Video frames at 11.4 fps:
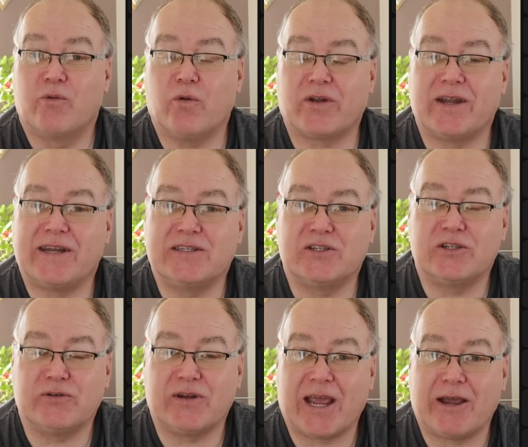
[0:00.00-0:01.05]
What I need to
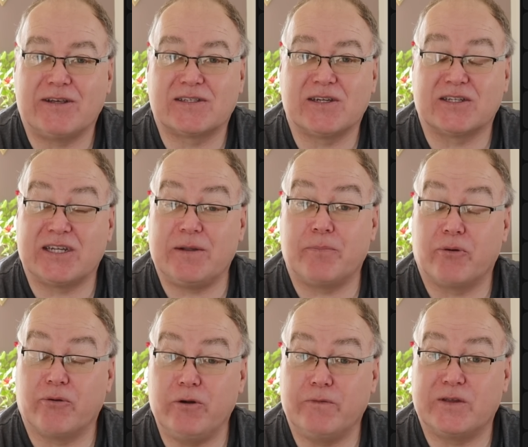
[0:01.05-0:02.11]
do now is start to
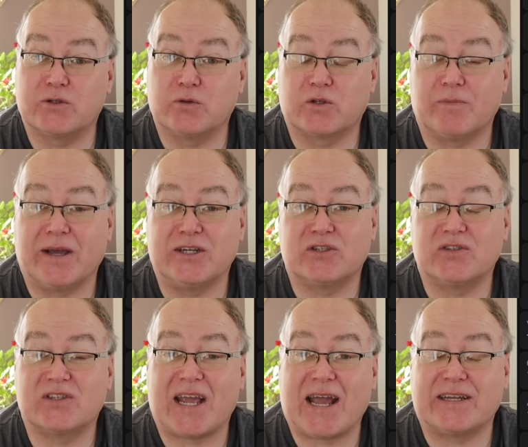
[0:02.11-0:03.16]
improve these
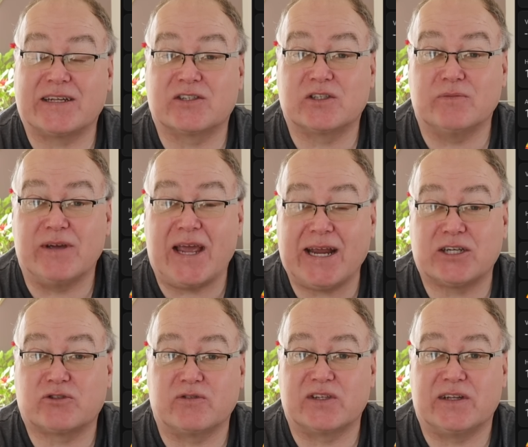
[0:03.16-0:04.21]
automations, adding some
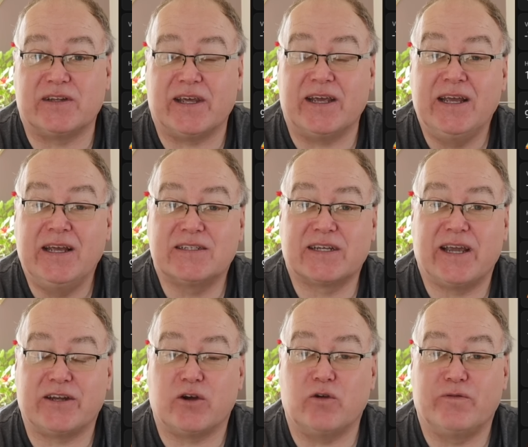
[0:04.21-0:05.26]
extras in there to
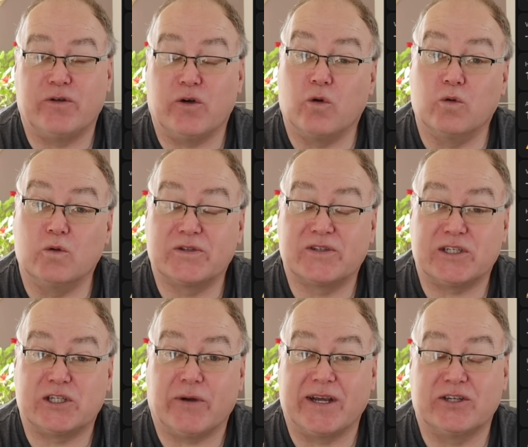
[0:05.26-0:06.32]
cater for all
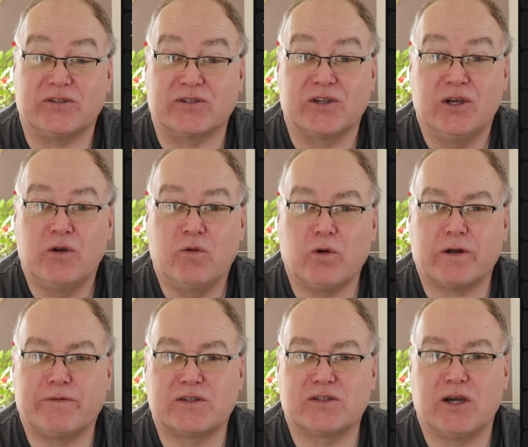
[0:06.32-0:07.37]
situations. What
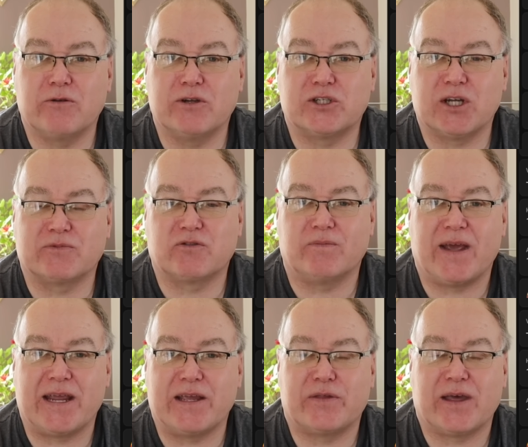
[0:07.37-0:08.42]
if the solar jumps from
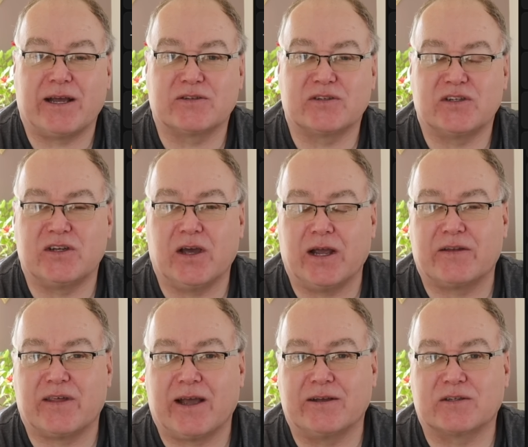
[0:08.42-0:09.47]
8,000 to
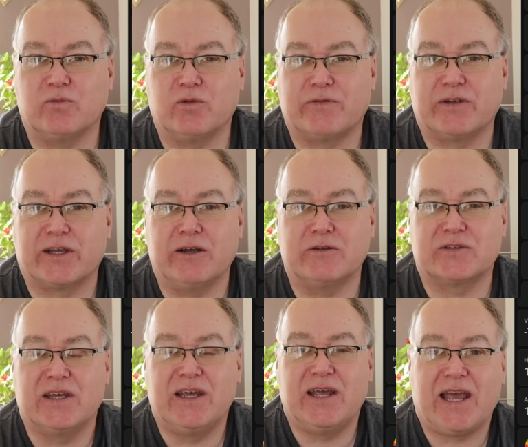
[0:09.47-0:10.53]
9,000? What if it
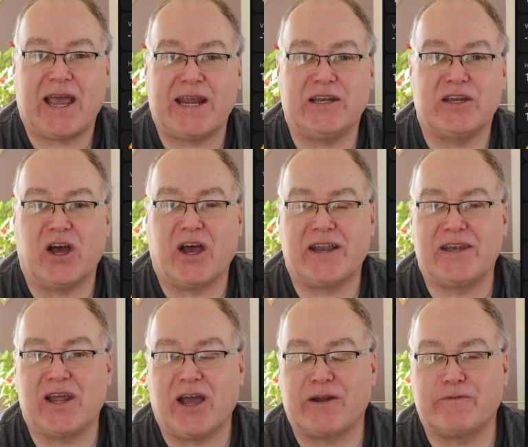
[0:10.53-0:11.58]
goes
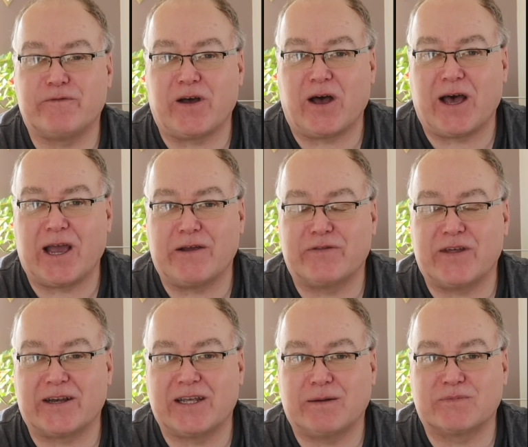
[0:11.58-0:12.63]
8,995,
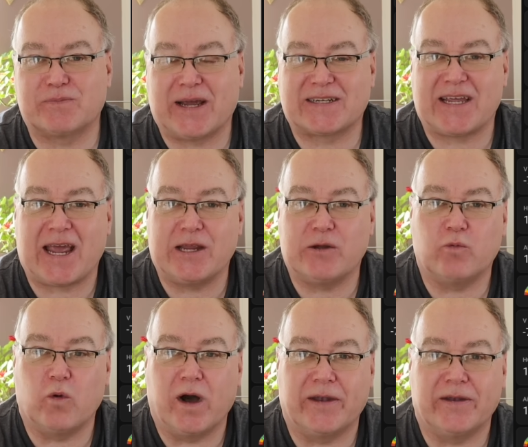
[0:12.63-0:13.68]
then comes back to
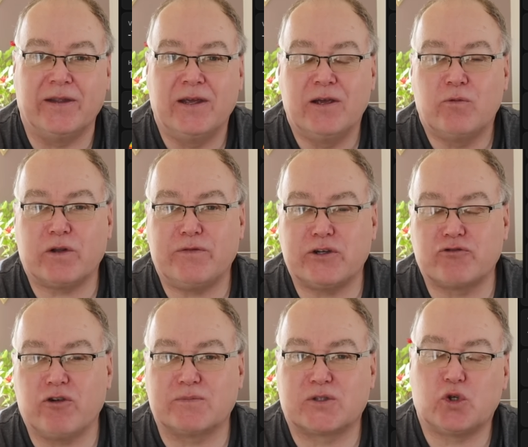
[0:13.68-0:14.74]
8,1? What if it
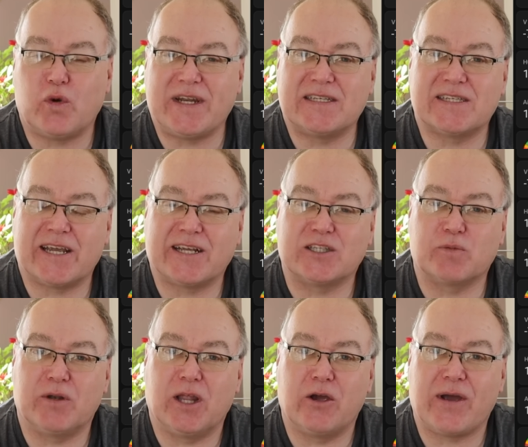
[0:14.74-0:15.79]
drops 20 seconds
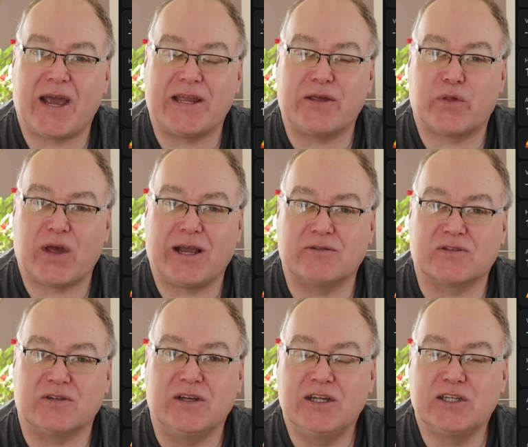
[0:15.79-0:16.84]
below
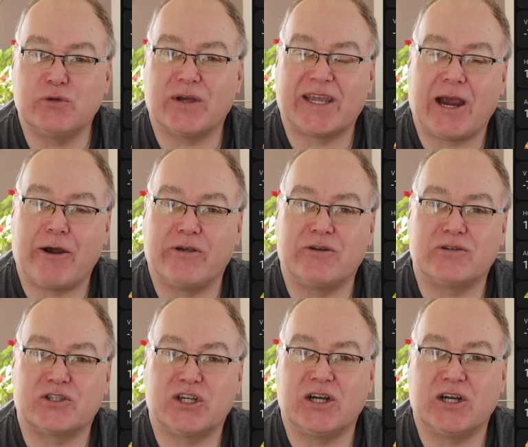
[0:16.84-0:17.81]
8,000? Do I carry on